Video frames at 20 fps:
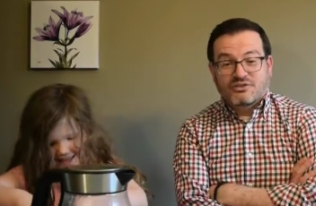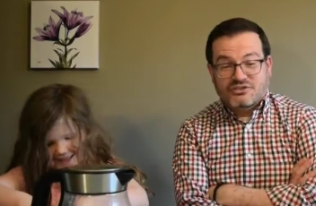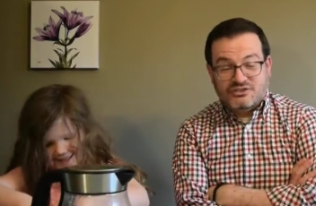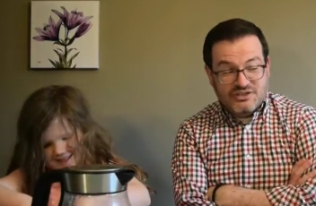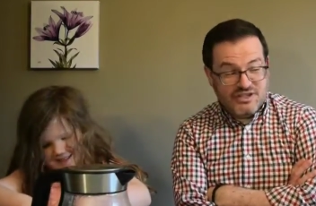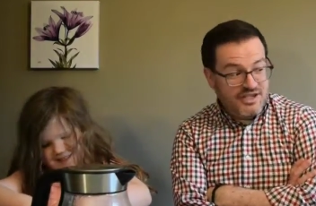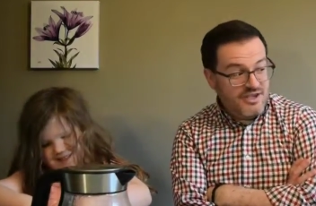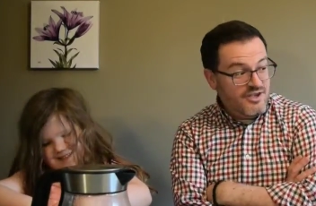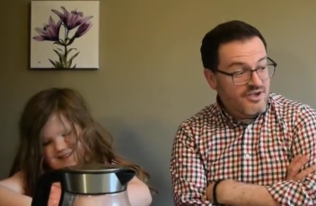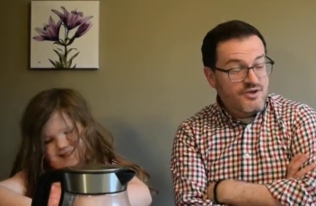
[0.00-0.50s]

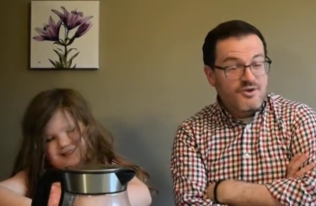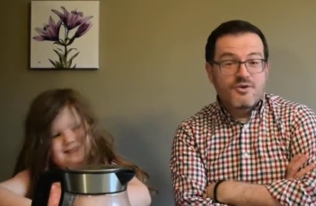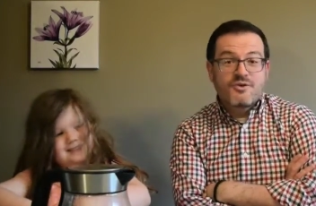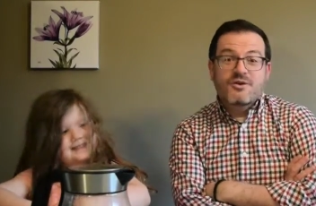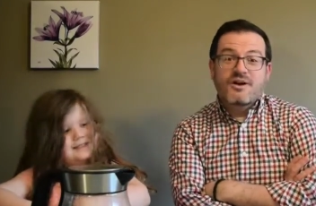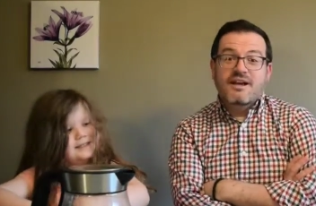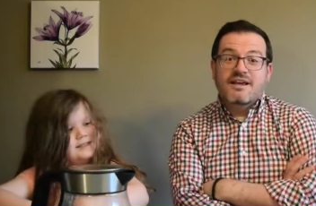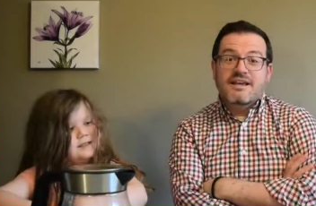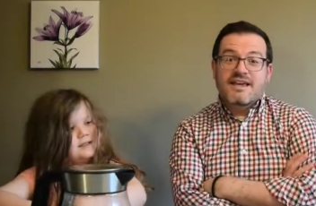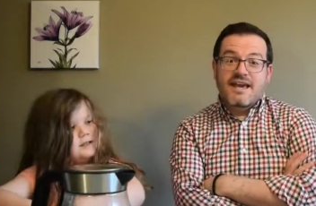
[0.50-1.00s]
Speaker 1: see you
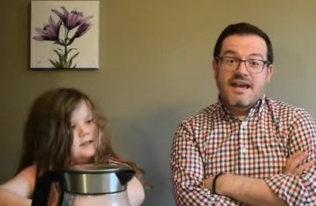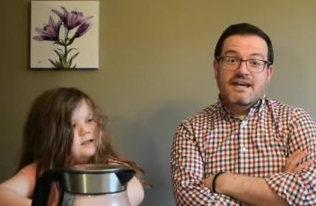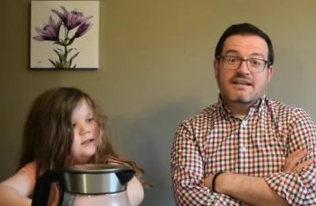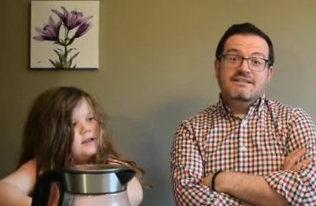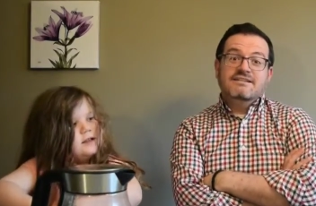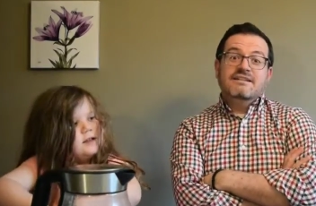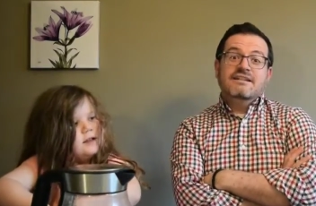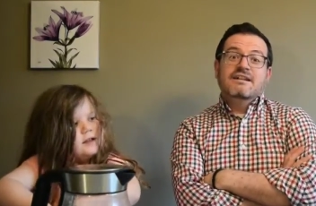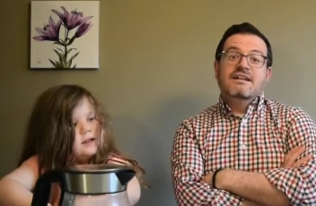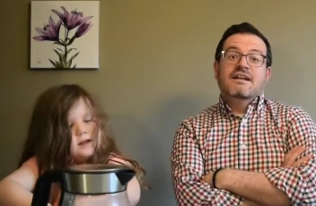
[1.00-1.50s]

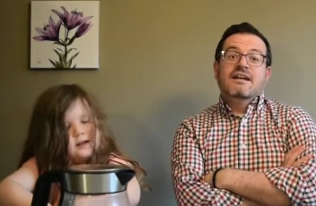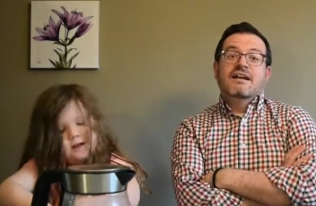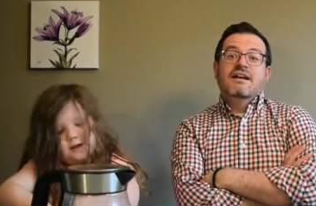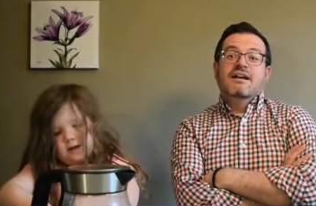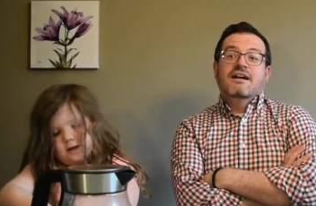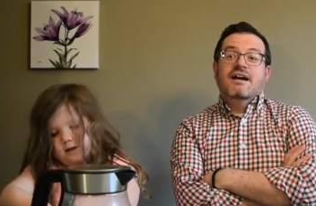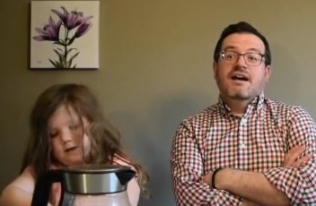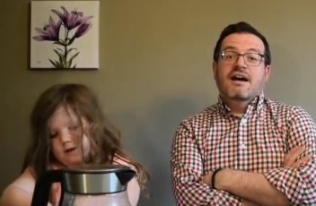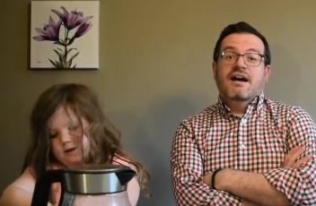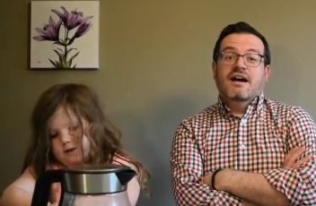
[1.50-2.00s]
again
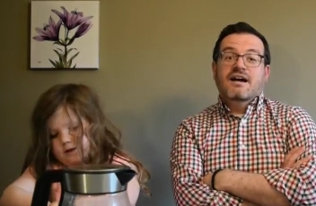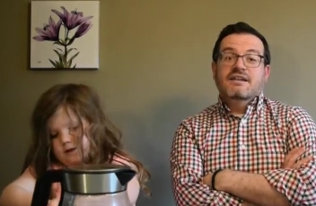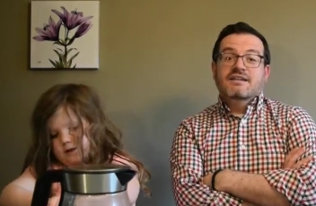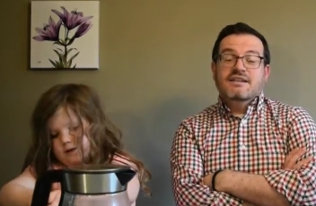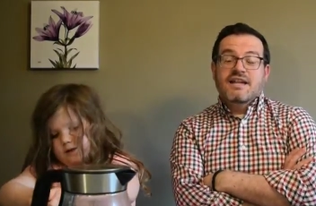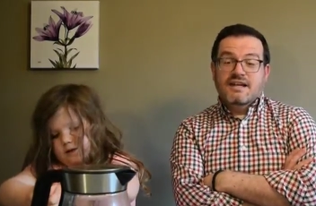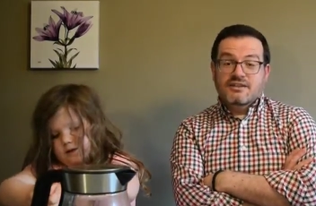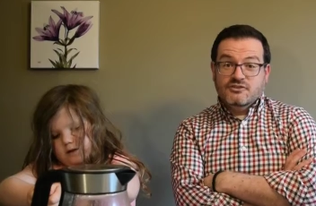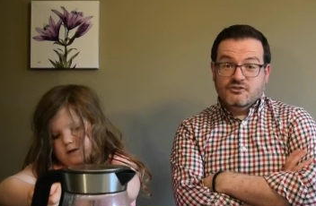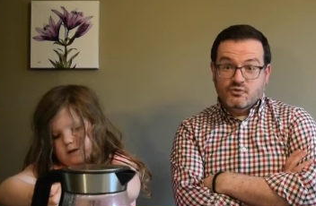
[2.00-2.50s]
uh,
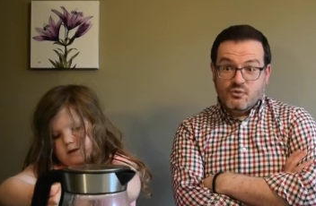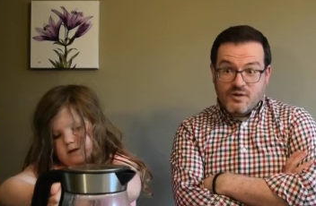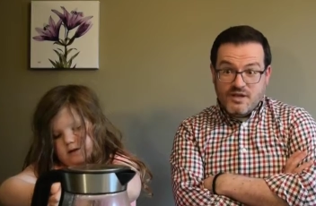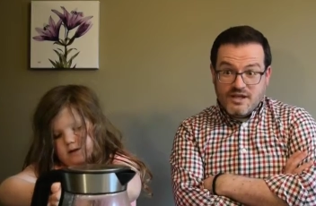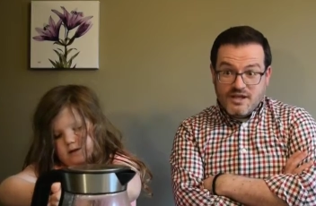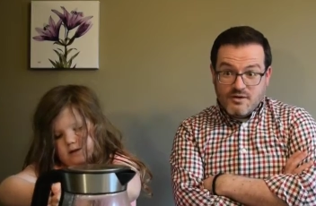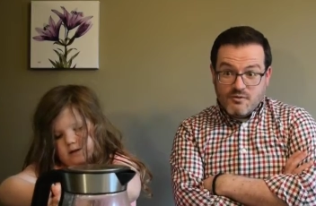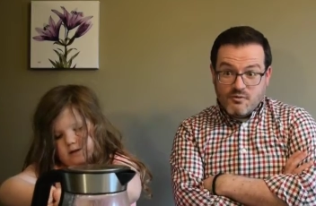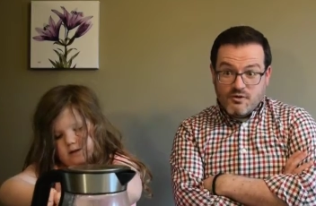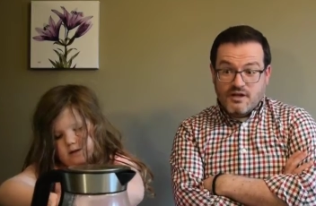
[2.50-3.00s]
next
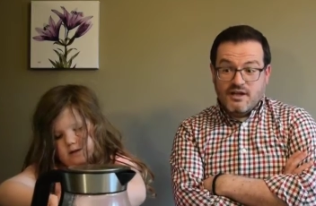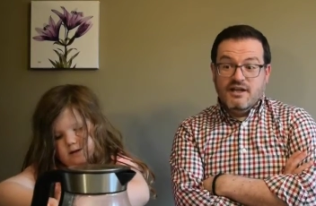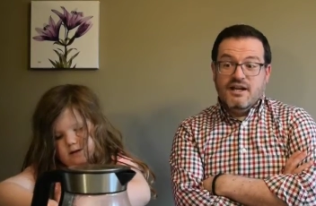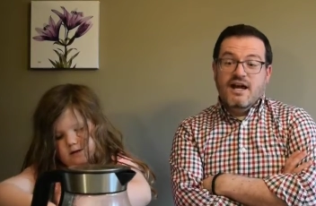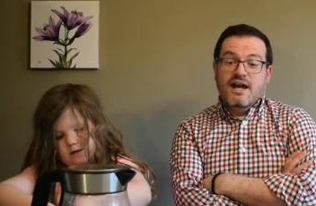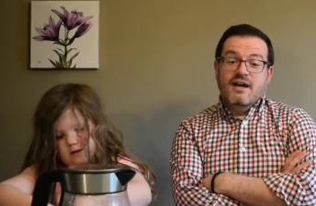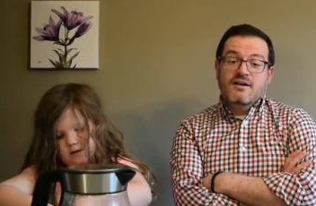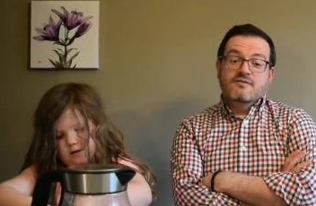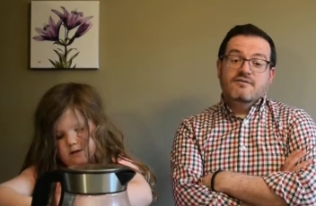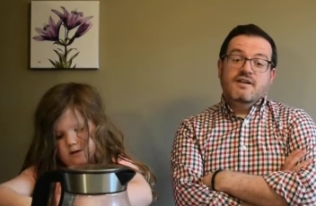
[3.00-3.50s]
week. We're going to
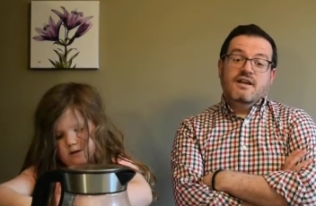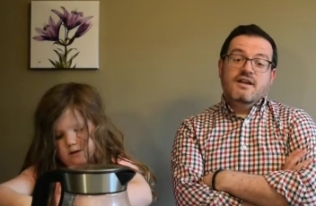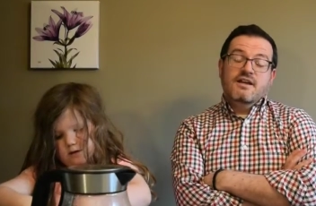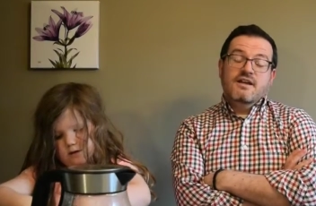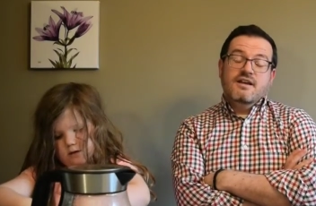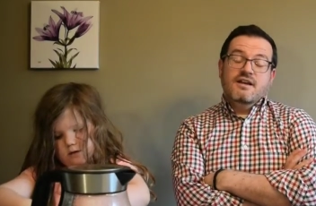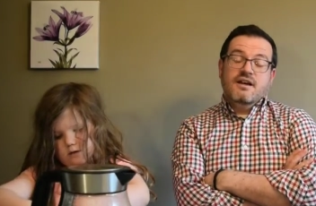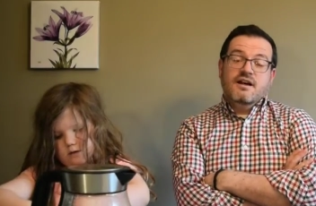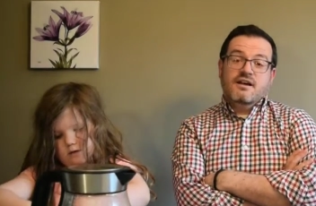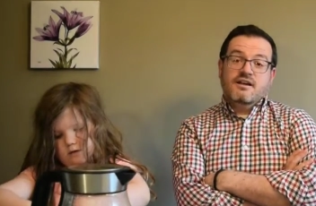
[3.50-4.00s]
have a,
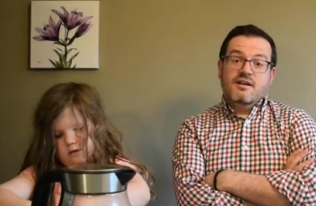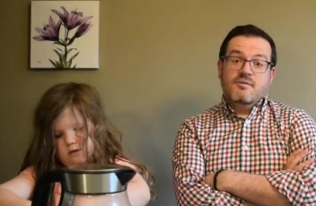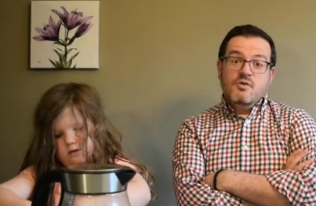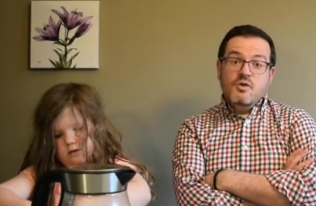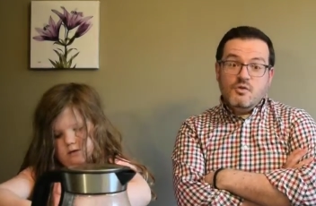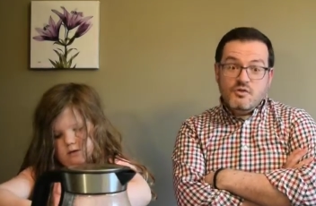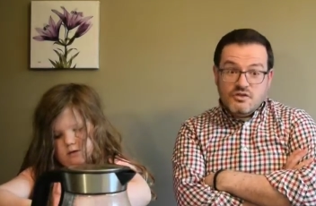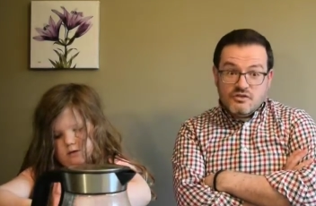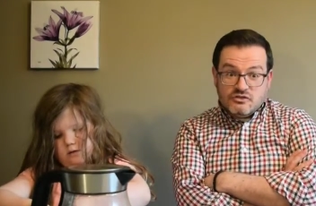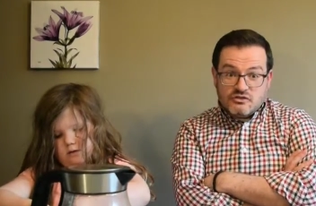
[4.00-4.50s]
uh, a,
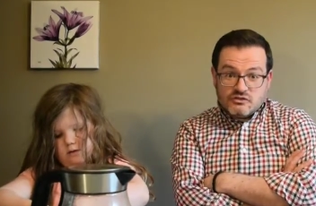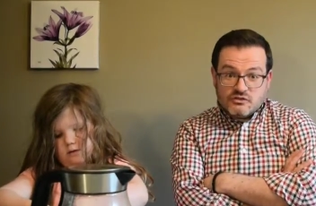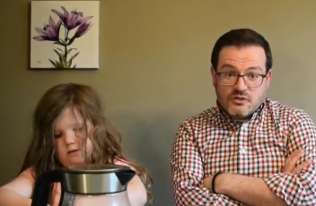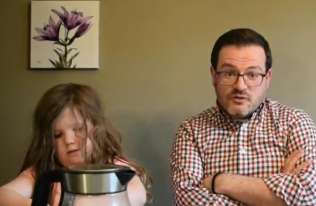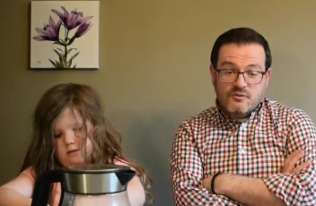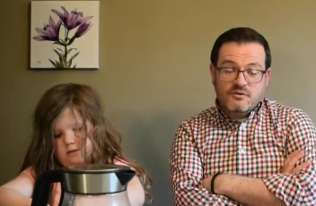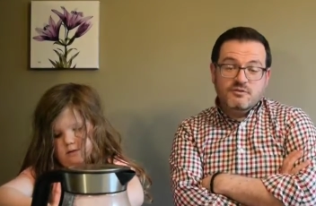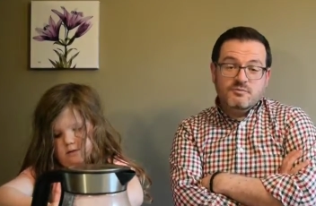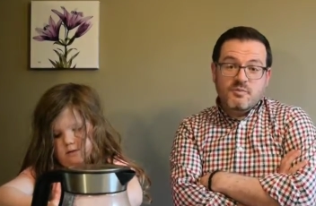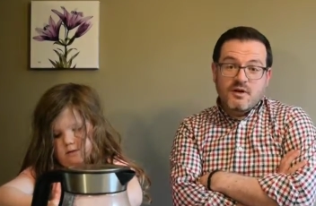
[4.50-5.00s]
communion
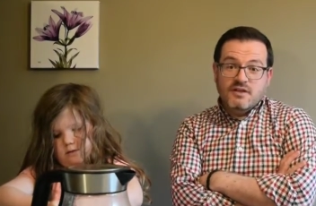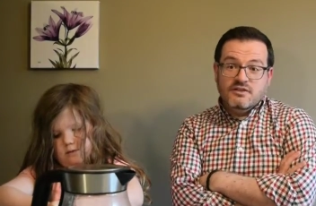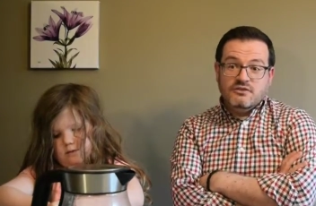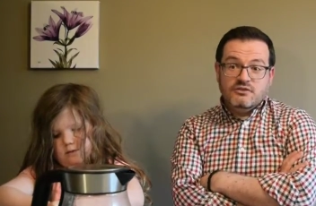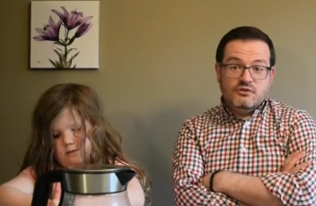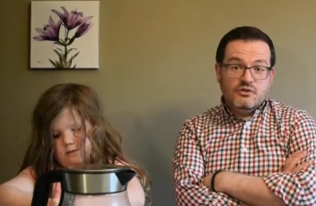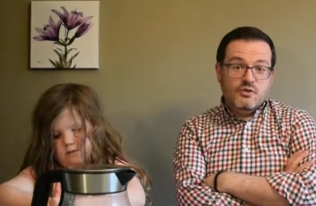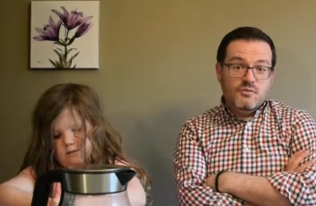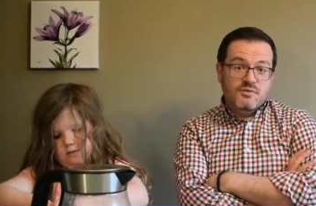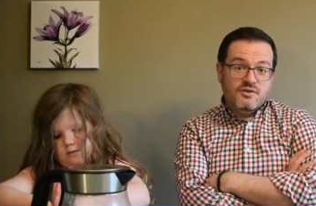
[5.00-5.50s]
service by
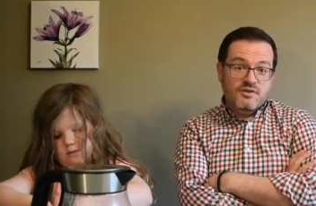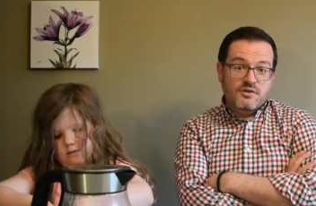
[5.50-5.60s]
Zoom, but